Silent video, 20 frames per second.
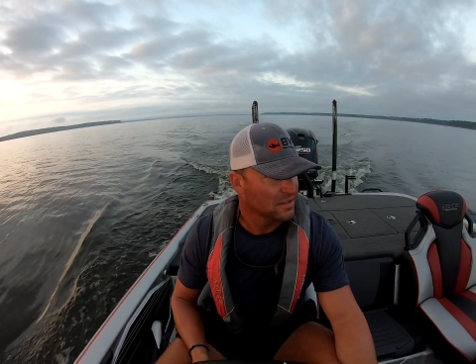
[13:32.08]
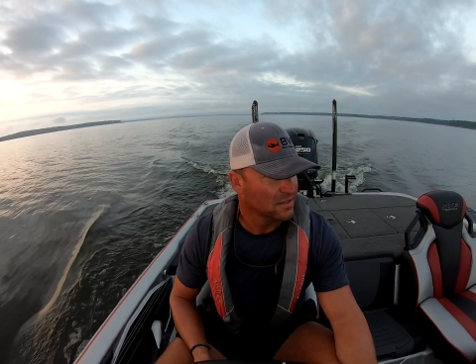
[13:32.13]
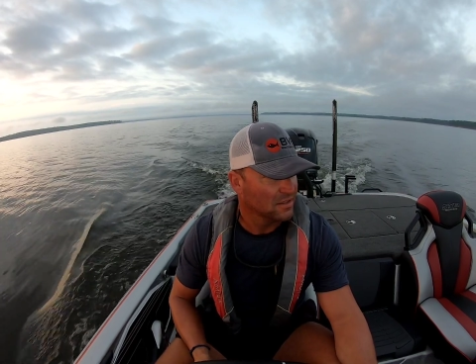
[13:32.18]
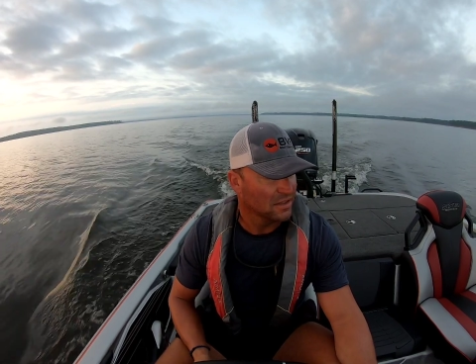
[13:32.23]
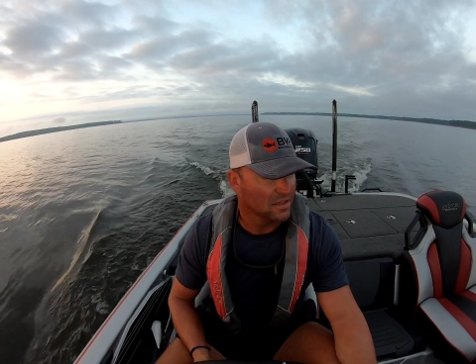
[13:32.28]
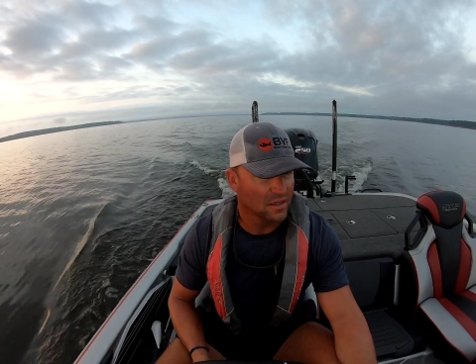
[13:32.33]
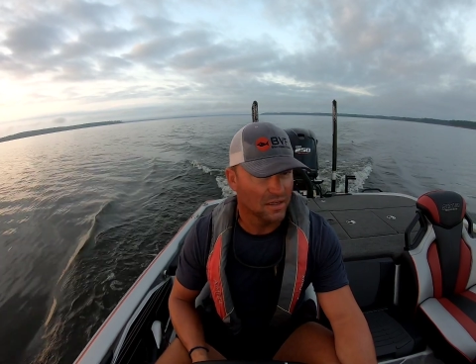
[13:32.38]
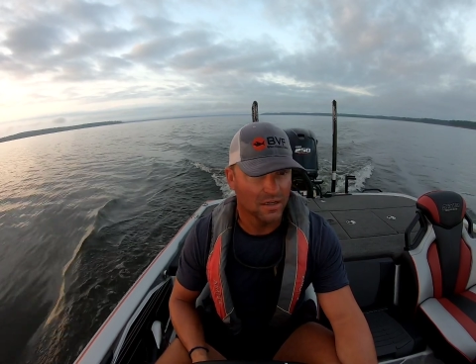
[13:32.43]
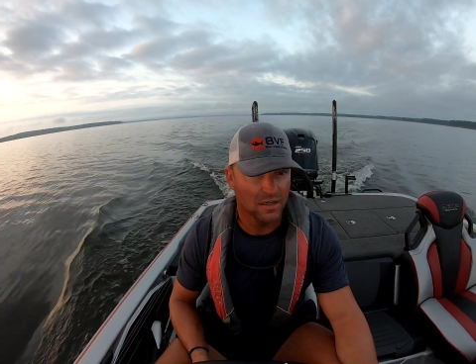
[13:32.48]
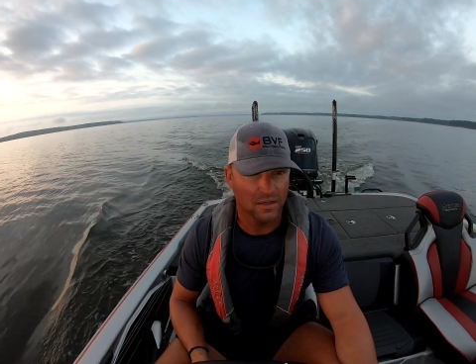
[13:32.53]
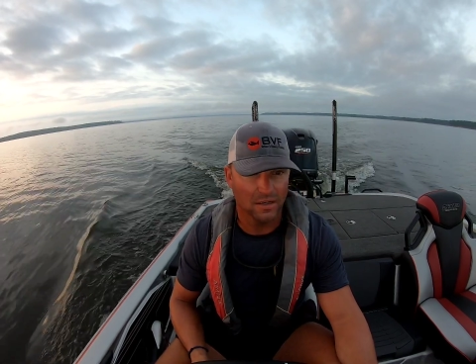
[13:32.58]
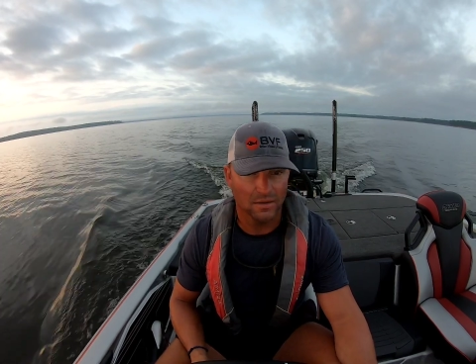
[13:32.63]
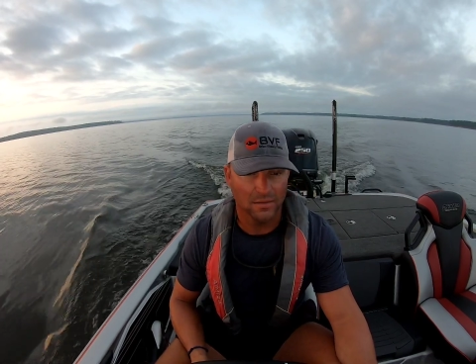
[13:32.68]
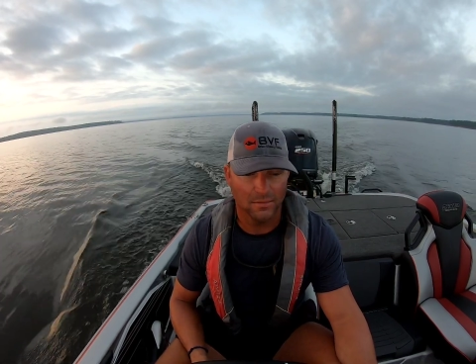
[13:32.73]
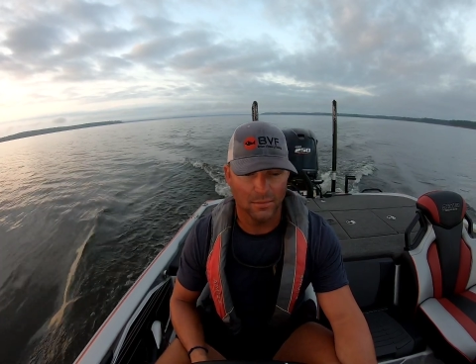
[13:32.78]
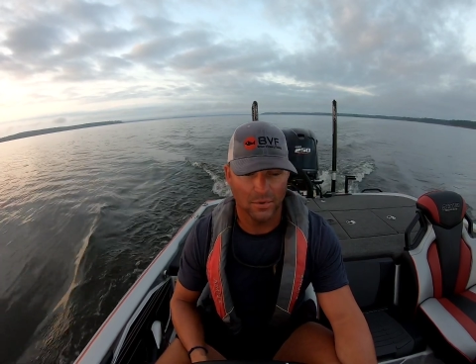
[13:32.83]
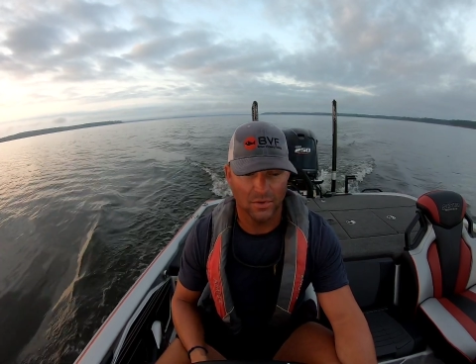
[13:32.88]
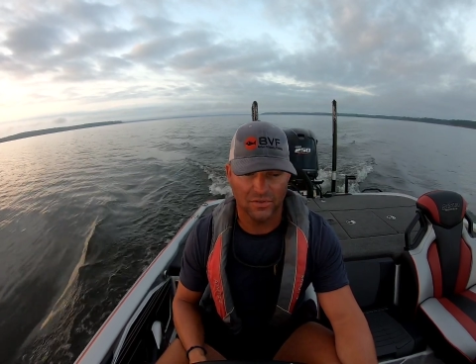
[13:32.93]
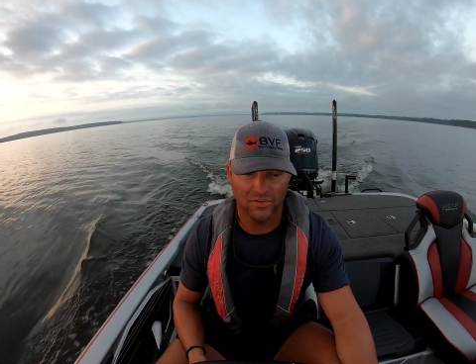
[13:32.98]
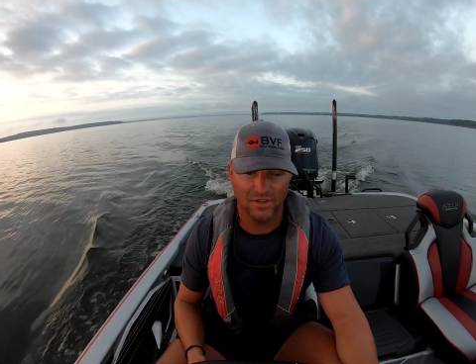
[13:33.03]
uh, but
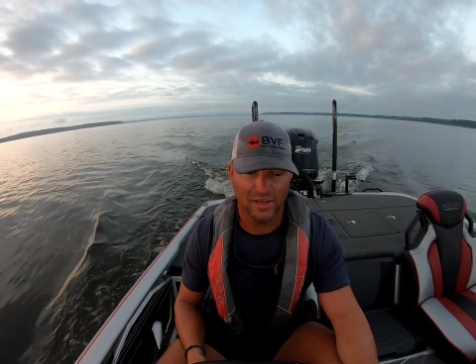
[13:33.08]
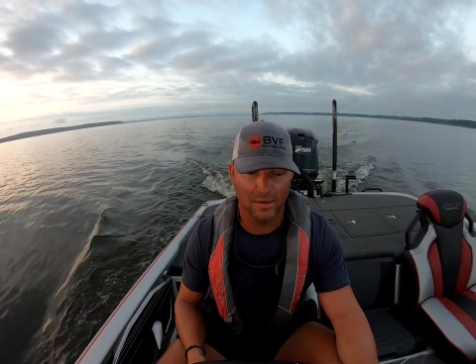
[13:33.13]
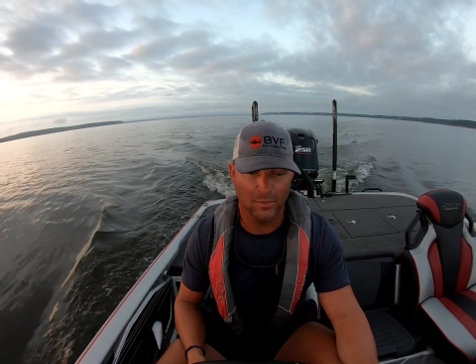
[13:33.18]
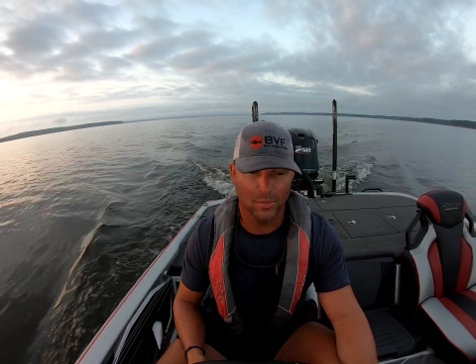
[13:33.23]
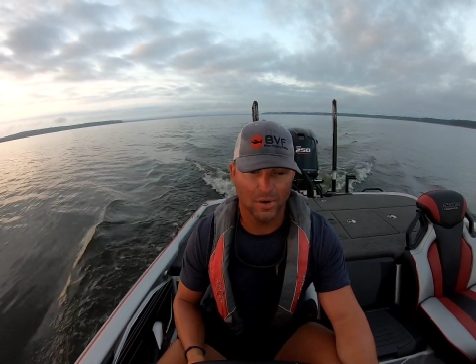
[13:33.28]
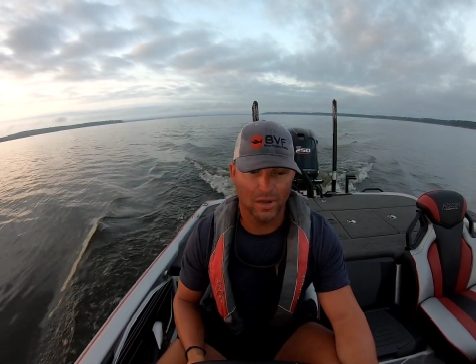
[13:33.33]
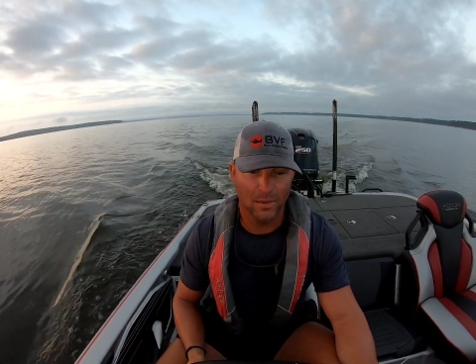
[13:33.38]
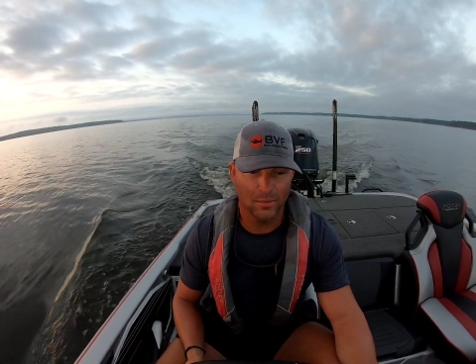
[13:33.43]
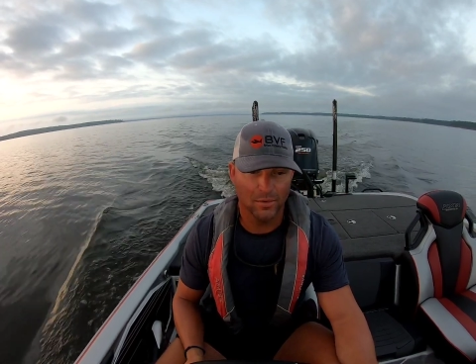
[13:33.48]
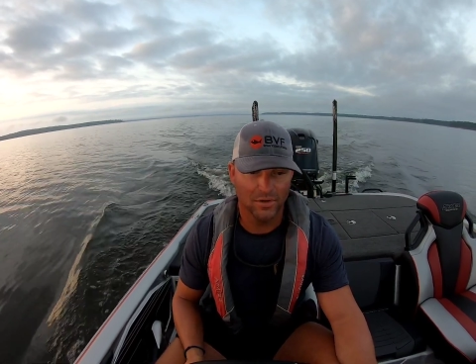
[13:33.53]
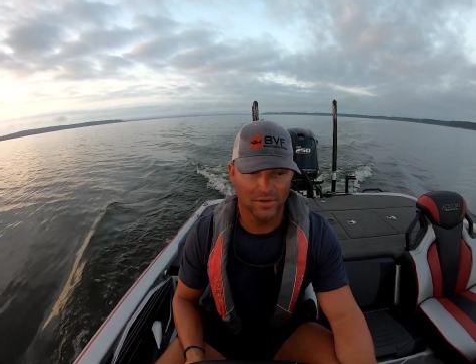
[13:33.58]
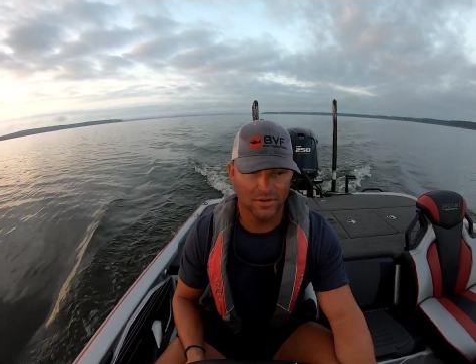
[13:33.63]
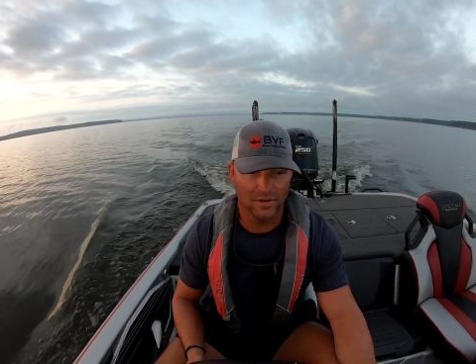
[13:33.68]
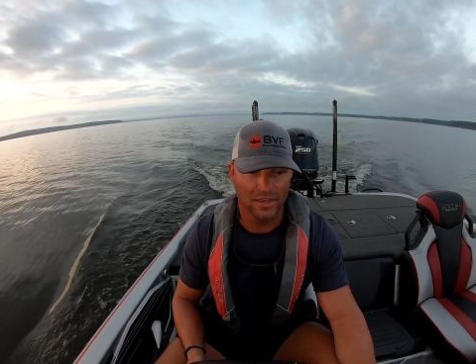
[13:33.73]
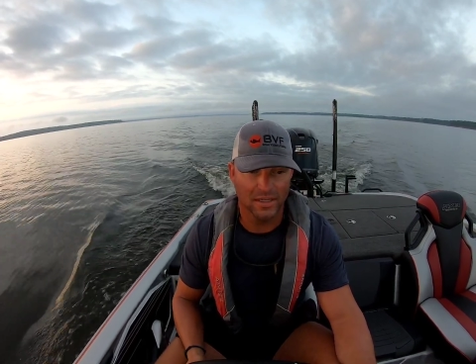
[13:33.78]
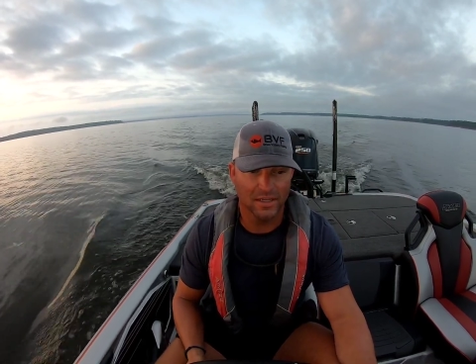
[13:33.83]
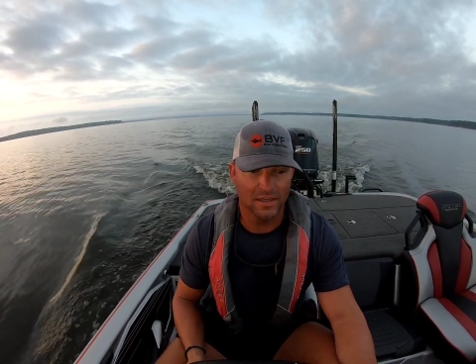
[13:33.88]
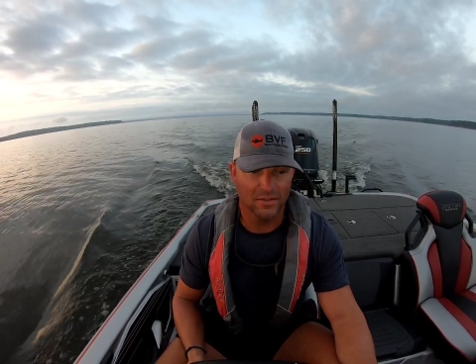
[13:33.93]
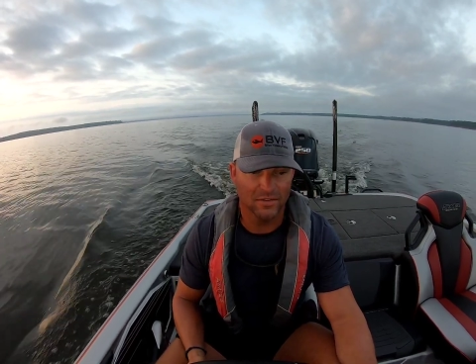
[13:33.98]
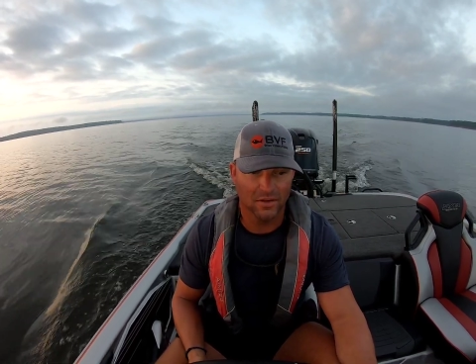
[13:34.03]
Sam Rayburn
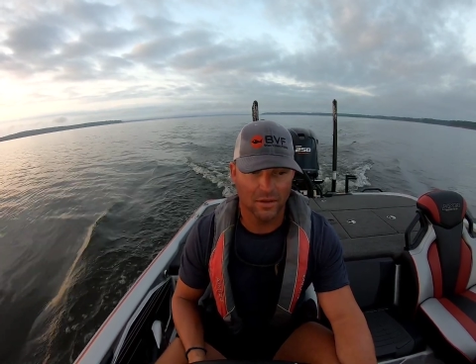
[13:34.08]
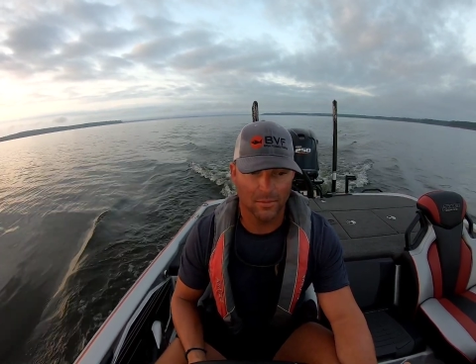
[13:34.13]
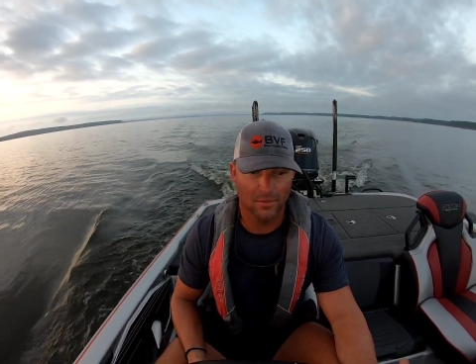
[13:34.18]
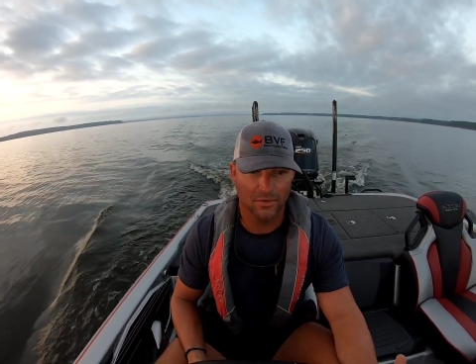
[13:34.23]
again is almost